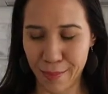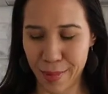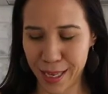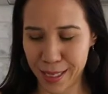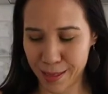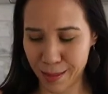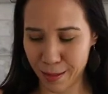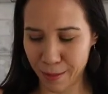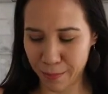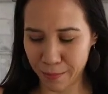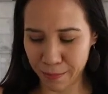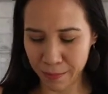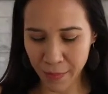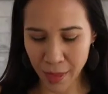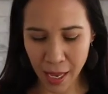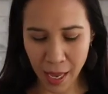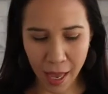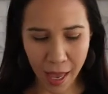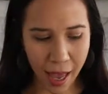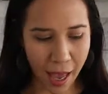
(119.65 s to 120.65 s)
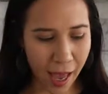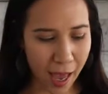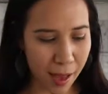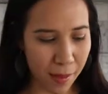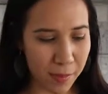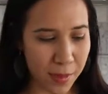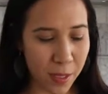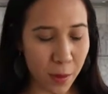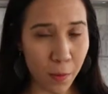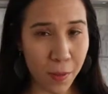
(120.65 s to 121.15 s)
basil.
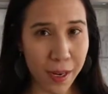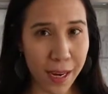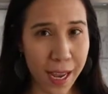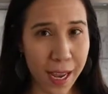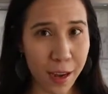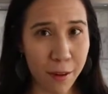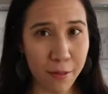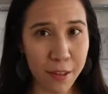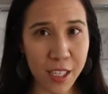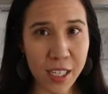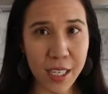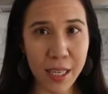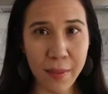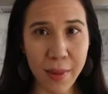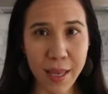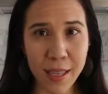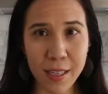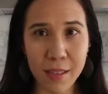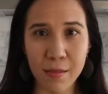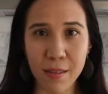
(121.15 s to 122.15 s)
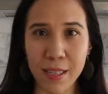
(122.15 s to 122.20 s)
Um, so when I originally made this